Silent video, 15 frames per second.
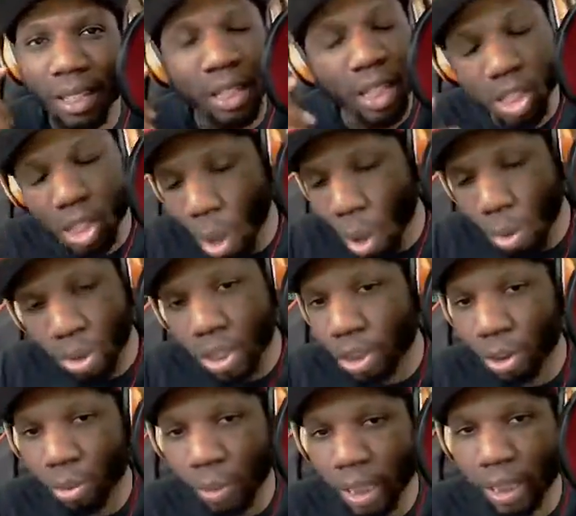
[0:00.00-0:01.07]
this whole
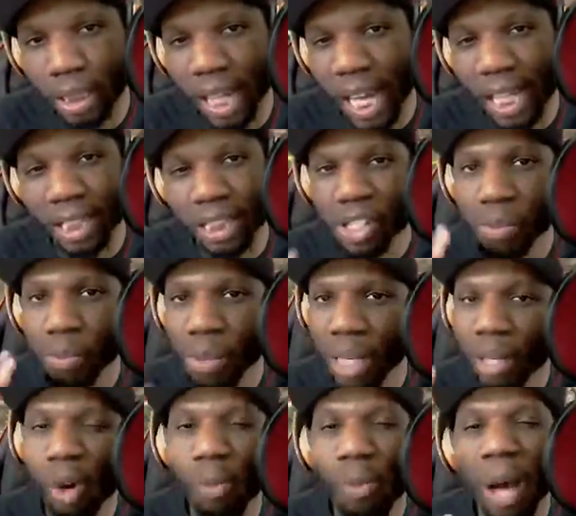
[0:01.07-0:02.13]
situation has just
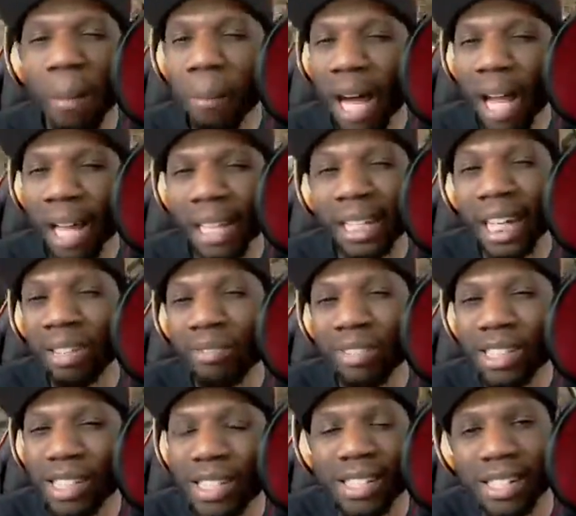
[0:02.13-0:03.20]
been on my mind
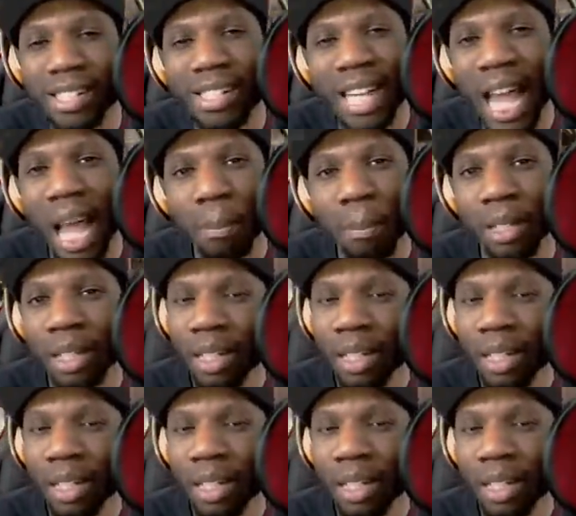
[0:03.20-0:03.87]
ever since this happened.